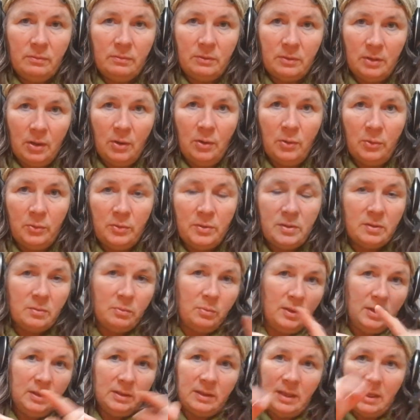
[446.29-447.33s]
those,
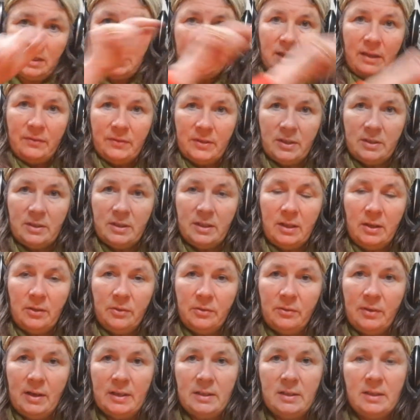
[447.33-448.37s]
well, that gives us the
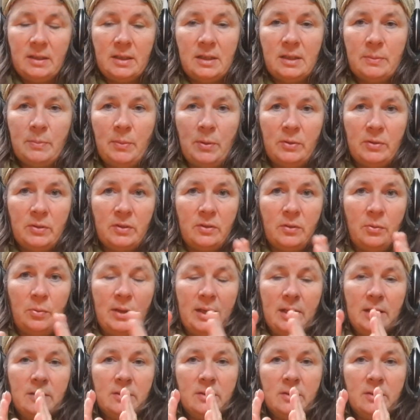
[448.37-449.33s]
other ends of the spokes of the wheel.